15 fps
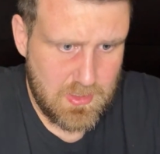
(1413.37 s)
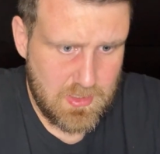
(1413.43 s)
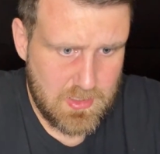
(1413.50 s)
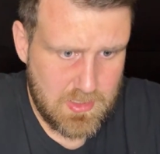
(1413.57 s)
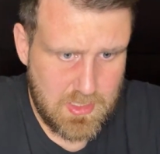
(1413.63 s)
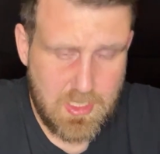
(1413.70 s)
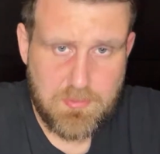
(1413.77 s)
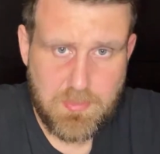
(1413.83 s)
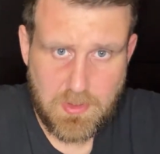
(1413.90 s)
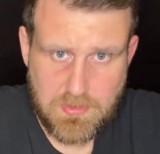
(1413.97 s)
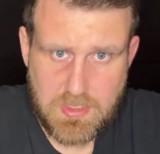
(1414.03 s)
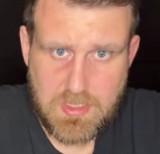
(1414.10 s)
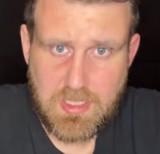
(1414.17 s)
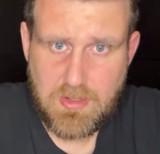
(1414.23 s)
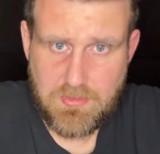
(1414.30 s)
get it
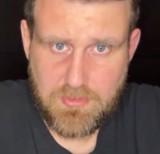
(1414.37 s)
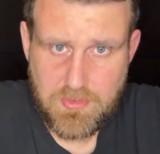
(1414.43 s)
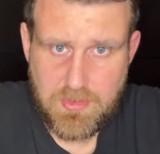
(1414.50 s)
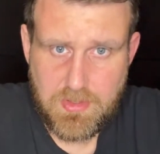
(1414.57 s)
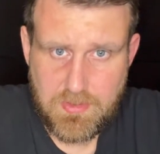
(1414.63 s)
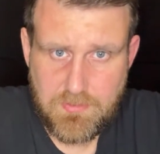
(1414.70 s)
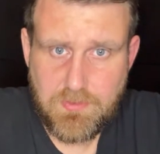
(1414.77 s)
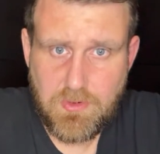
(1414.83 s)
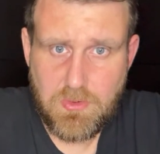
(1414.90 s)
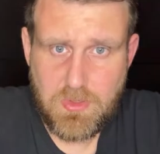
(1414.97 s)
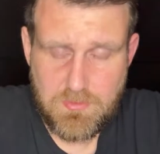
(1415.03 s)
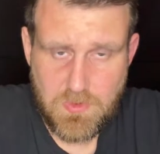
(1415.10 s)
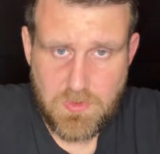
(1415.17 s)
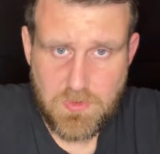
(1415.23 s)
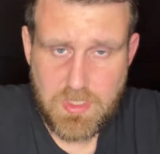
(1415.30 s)
posted out the following
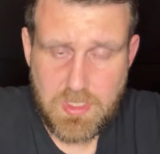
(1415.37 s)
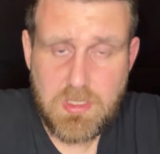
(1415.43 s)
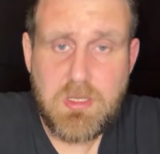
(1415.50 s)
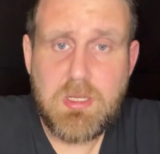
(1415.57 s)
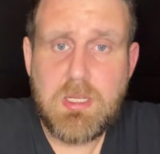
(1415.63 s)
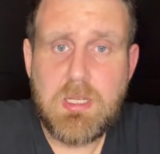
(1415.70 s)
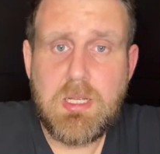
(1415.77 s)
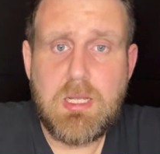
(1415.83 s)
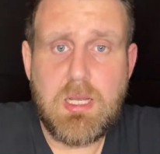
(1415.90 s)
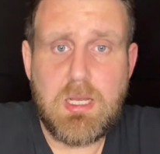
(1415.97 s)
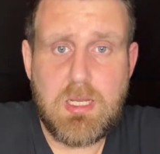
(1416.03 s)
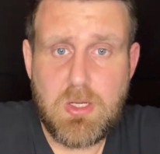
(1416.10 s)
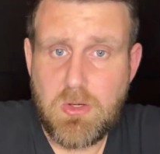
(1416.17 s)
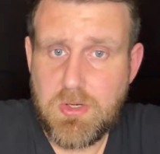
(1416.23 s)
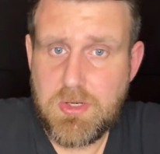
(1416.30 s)
morning
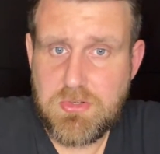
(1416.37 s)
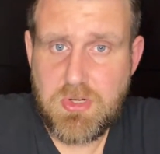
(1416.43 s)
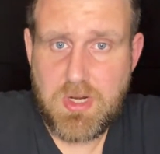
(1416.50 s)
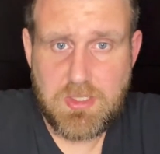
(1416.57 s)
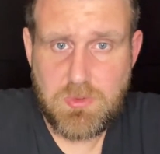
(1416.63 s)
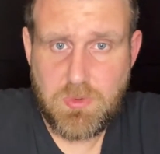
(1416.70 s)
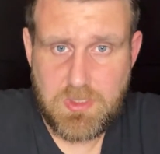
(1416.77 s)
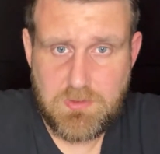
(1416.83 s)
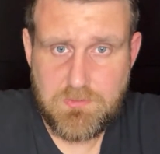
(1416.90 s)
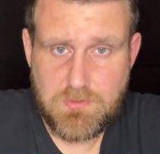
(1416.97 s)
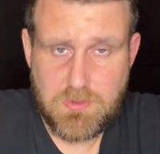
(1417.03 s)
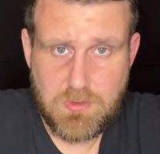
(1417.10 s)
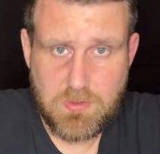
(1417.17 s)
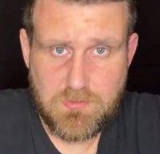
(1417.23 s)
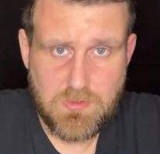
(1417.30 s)
on a track
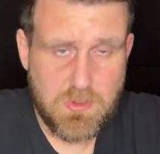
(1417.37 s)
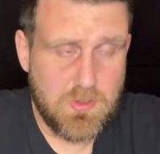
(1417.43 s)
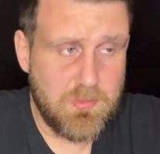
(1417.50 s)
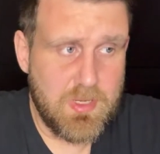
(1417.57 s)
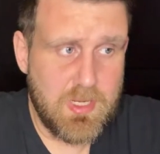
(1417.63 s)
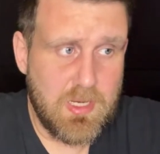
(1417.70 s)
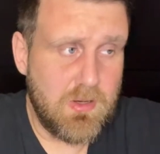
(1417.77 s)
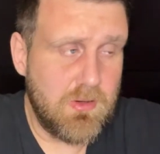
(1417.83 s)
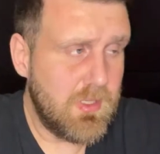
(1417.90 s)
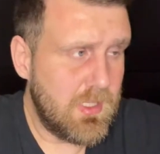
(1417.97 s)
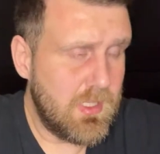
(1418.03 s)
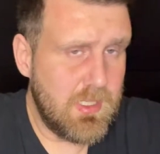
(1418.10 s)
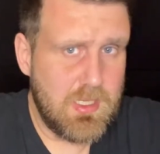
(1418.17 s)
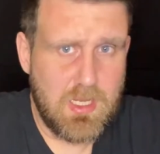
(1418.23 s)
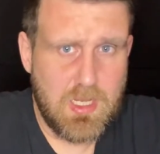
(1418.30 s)
24 with Royal Mail,
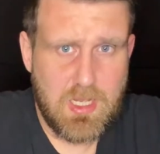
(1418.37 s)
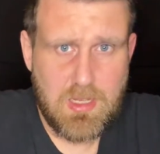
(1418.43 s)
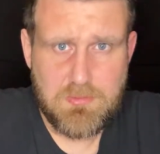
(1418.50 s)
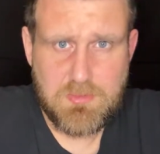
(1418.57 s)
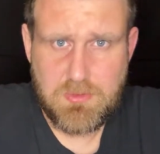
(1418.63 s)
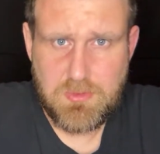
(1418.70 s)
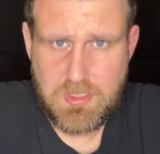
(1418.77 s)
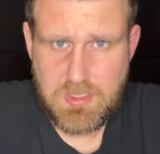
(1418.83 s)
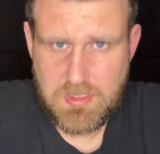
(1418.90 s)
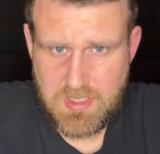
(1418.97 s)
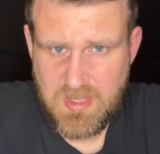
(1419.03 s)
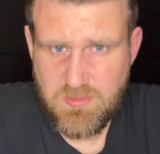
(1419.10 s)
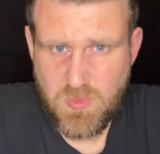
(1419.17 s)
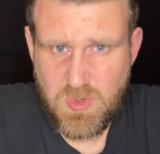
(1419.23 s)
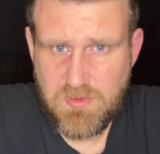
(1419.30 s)
so it is
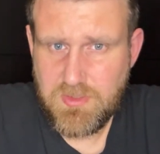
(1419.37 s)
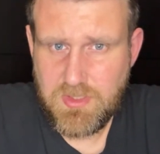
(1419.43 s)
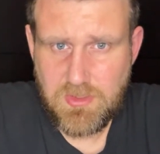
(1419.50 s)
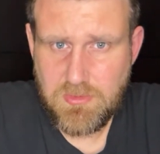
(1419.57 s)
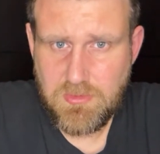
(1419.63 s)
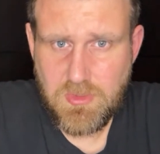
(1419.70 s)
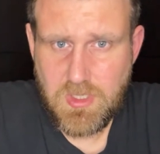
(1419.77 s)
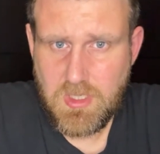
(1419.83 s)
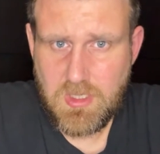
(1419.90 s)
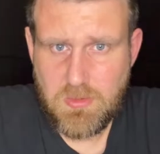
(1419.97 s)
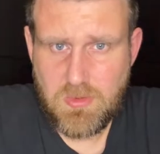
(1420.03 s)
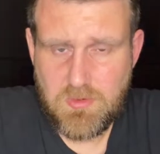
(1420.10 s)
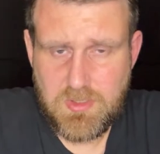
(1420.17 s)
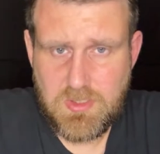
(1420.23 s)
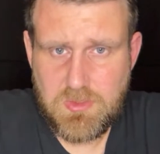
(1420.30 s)
then with you
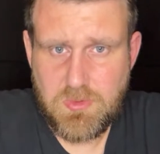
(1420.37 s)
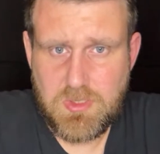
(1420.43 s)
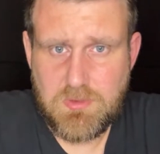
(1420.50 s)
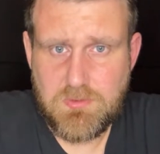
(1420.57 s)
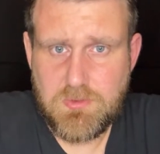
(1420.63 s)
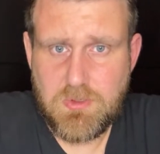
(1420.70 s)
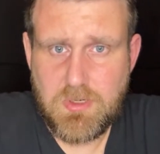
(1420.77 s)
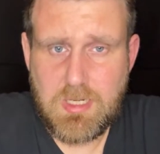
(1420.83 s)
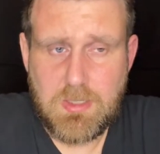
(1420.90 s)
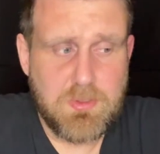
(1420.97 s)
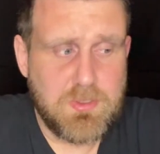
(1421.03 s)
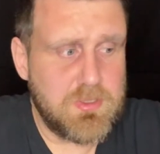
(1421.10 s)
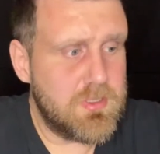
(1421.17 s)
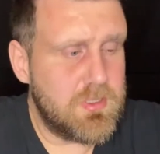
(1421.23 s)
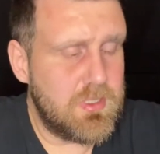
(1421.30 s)
within 24 hours.